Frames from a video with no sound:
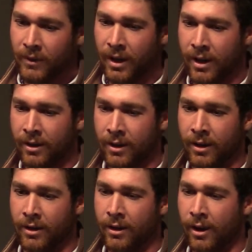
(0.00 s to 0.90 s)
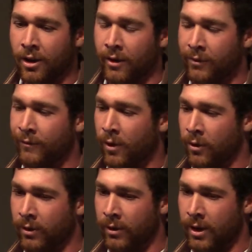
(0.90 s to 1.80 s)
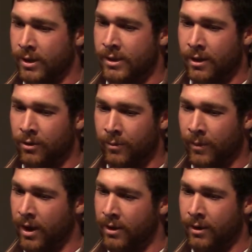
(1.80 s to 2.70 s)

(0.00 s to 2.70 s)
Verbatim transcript: and uh, I got off the phone and said to him, I,